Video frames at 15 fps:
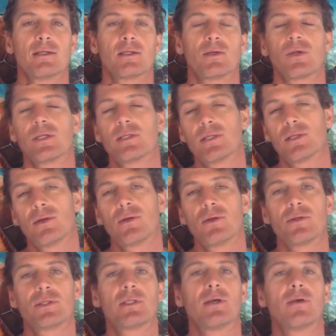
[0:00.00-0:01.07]
So get to know
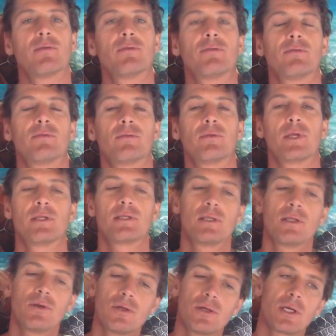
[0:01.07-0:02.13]
yourself. Get to
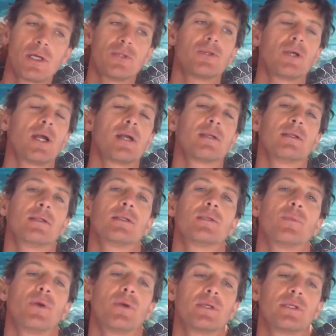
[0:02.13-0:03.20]
know your contracted
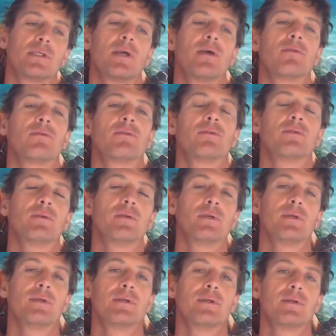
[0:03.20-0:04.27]
small self,
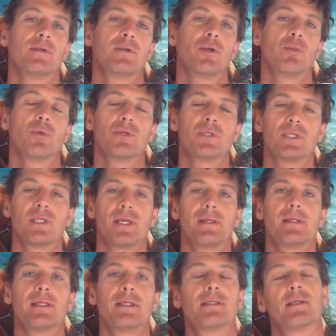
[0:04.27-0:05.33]
your
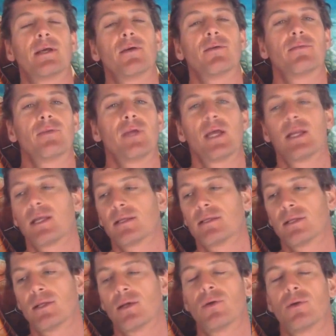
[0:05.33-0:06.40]
personality self, and get
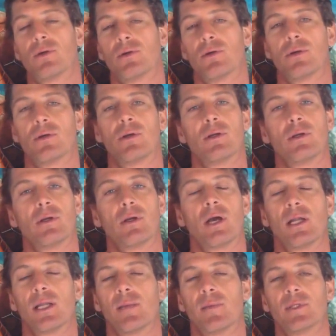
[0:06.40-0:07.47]
to know your
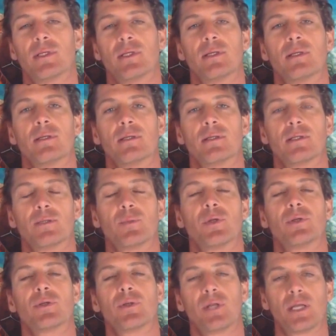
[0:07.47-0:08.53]
unlimited
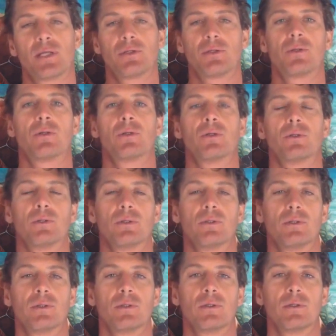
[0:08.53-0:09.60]
spiritual nature.
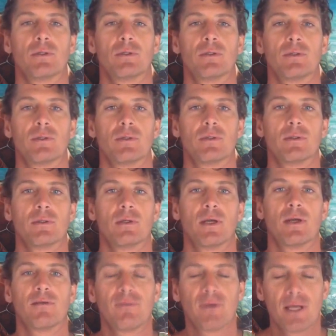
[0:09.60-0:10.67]

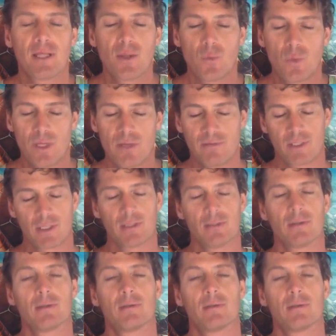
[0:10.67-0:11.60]
And find the weaving.